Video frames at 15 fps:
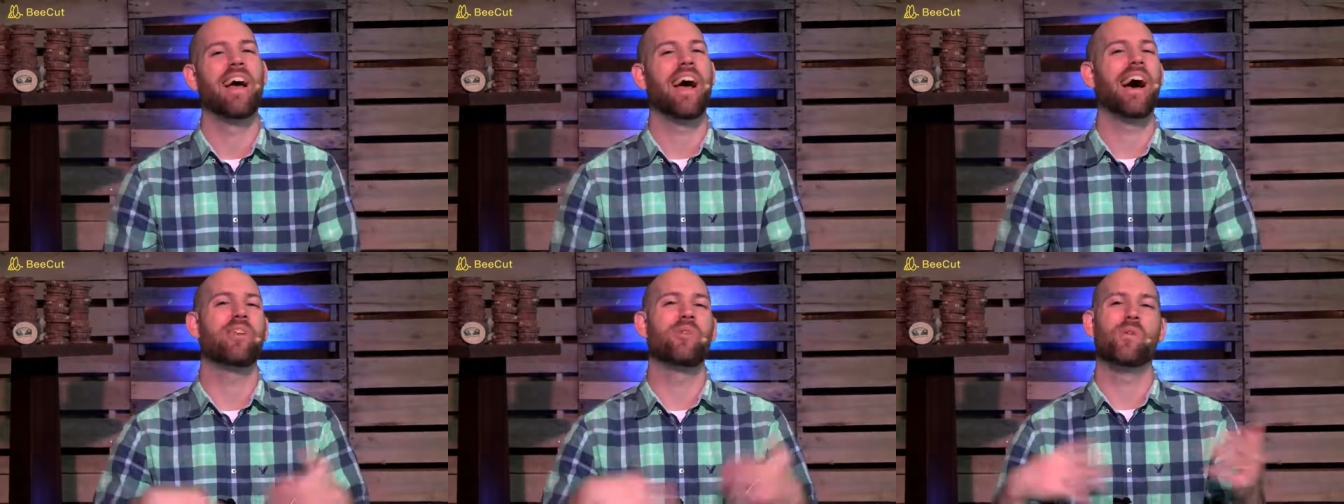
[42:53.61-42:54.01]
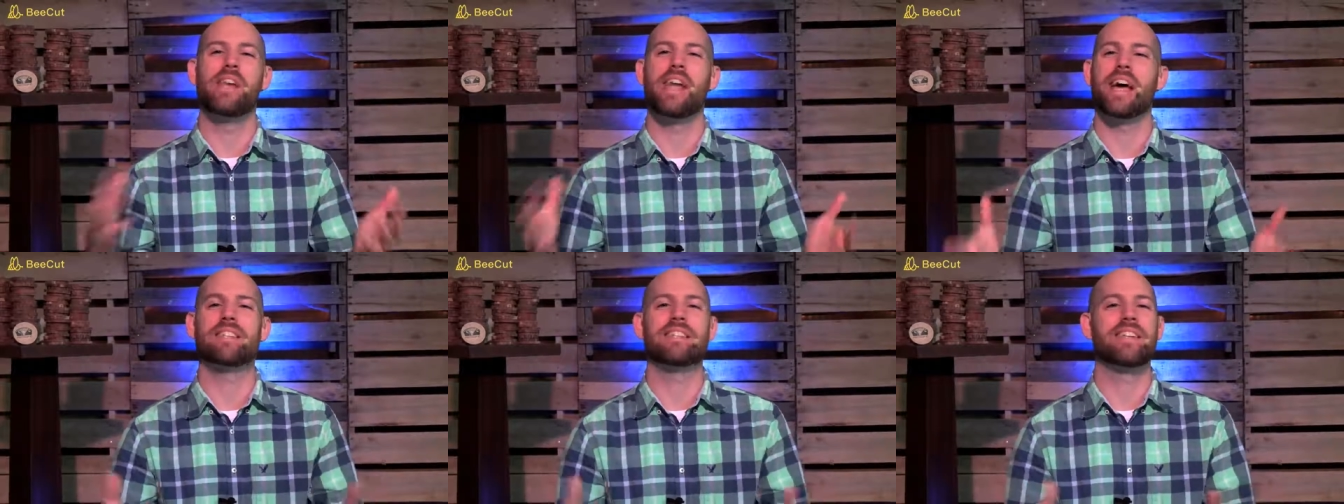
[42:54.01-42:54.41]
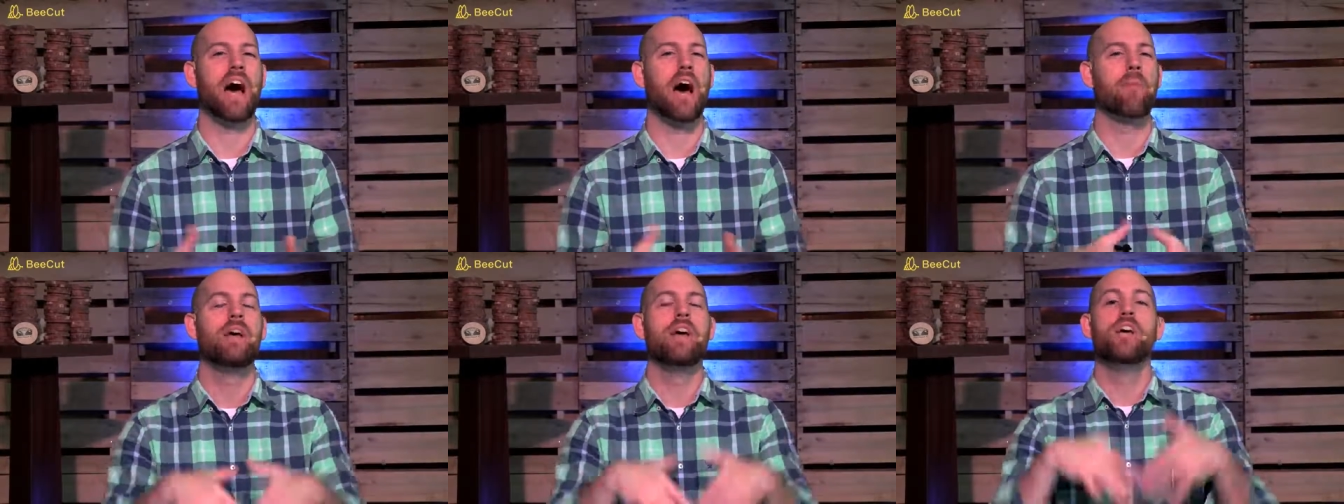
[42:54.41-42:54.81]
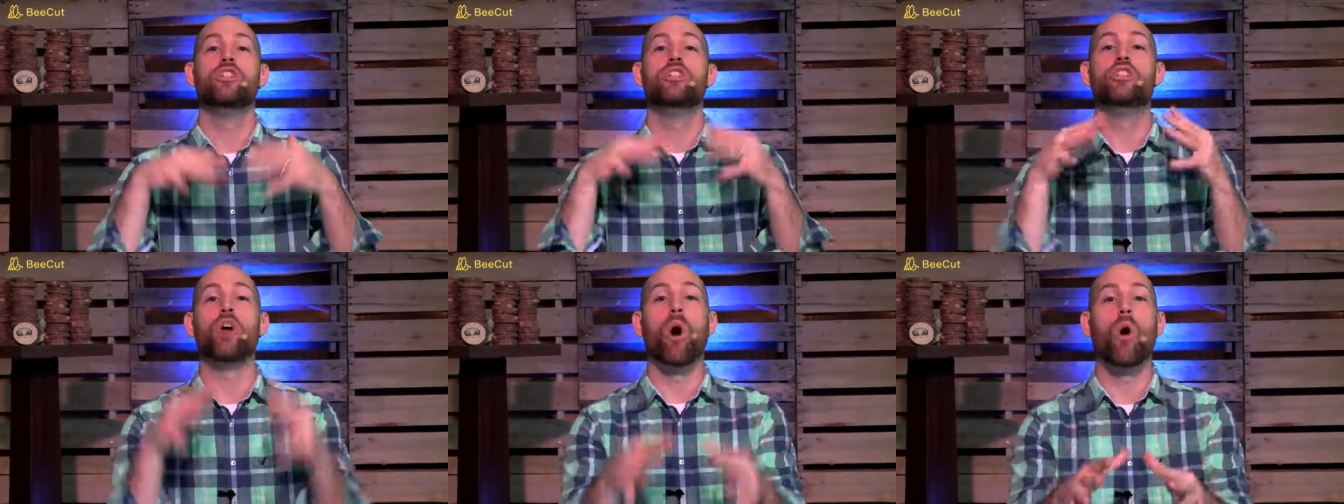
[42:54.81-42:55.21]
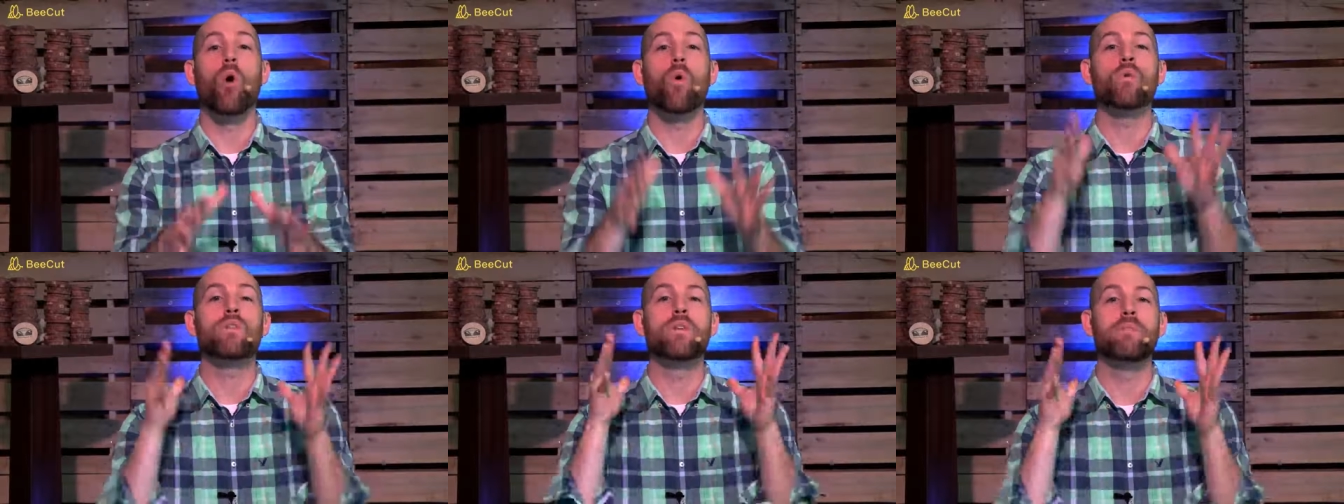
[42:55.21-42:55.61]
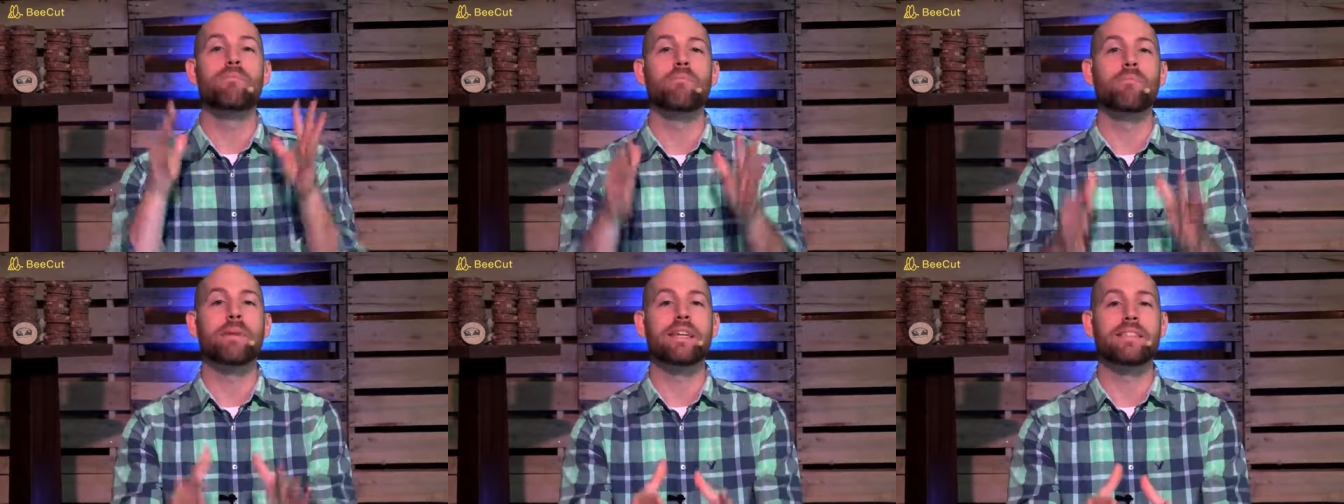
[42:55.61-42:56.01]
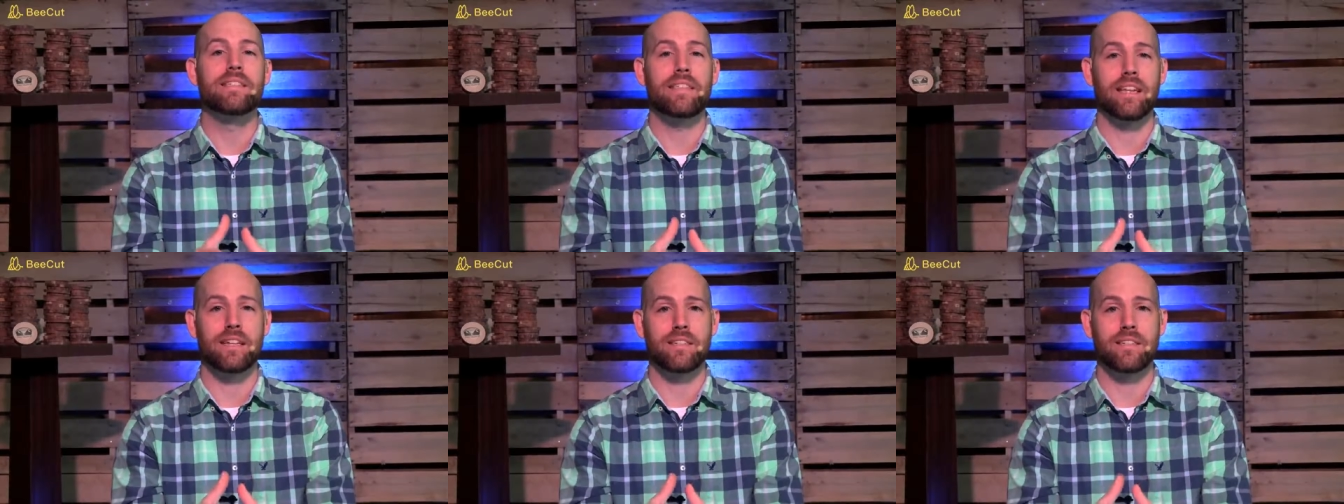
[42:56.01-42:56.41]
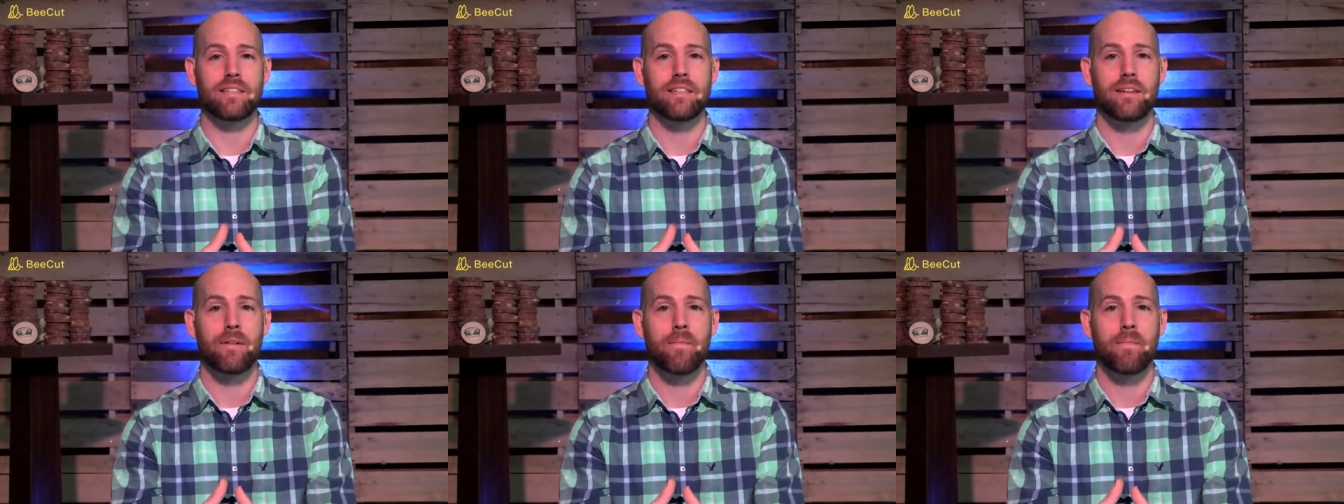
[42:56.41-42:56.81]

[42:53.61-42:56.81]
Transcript: I'll do it next time. Don't miss it.